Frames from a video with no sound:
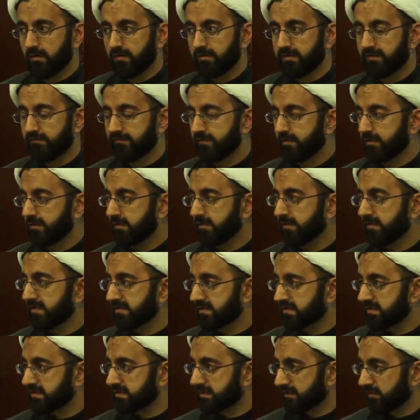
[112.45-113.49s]
Definitely
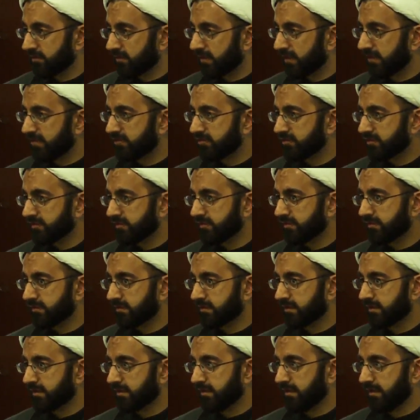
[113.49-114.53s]
this is an occasion,
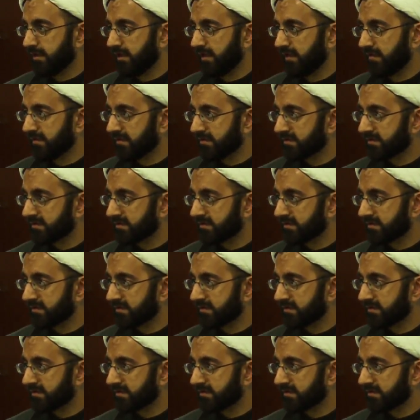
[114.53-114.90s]
and